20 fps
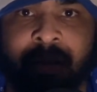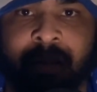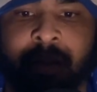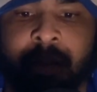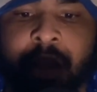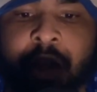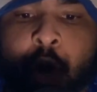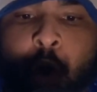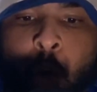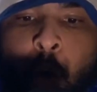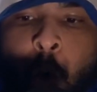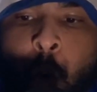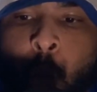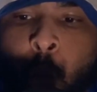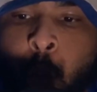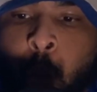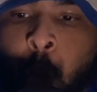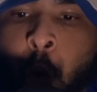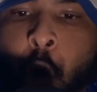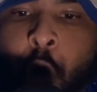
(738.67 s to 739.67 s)
They're
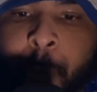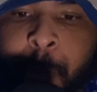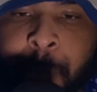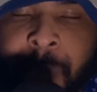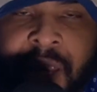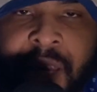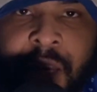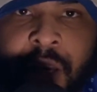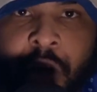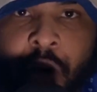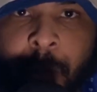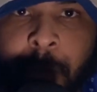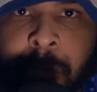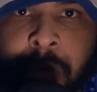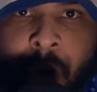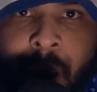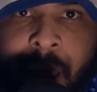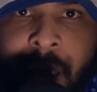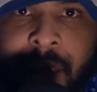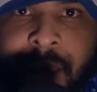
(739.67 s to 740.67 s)
warping your
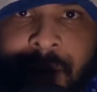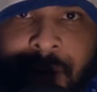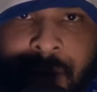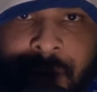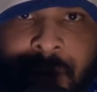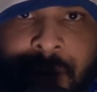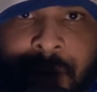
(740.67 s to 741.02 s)
brain.